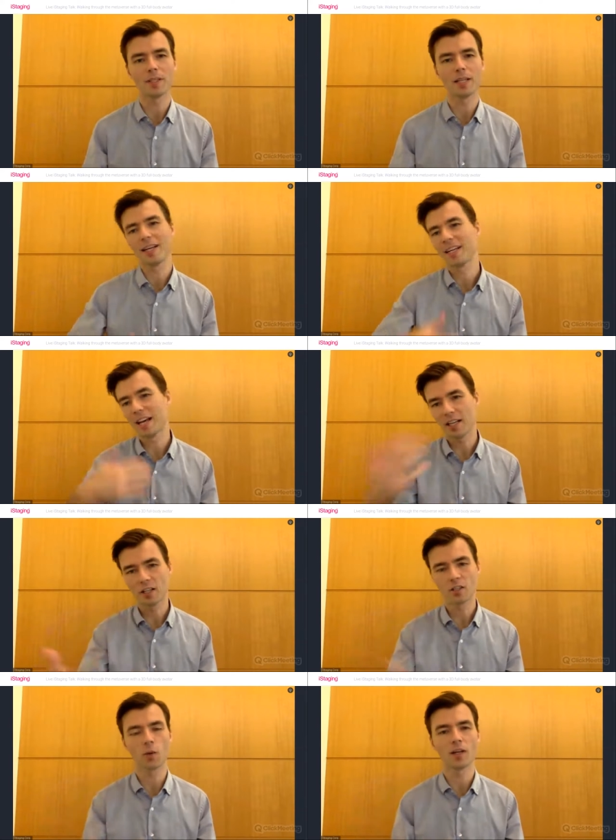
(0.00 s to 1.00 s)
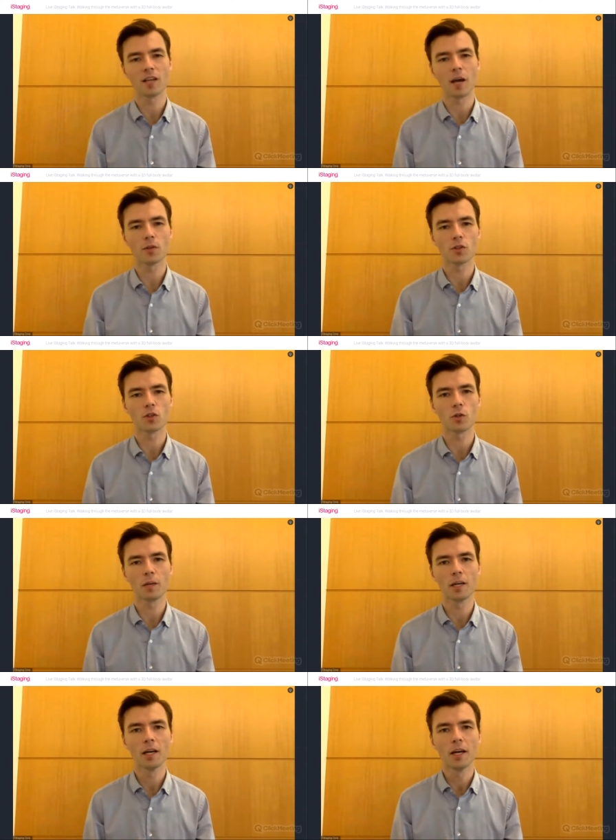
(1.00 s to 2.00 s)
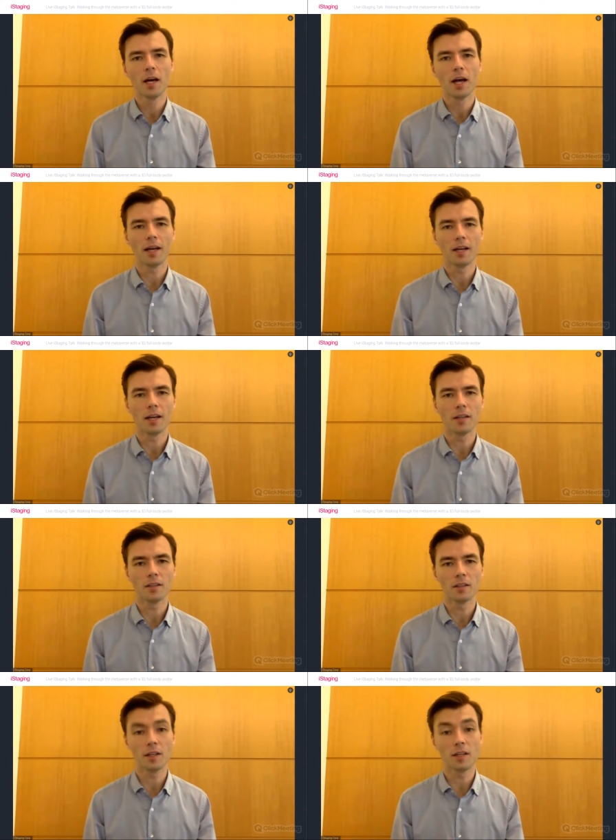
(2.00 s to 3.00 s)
But that, again, is quite time consuming and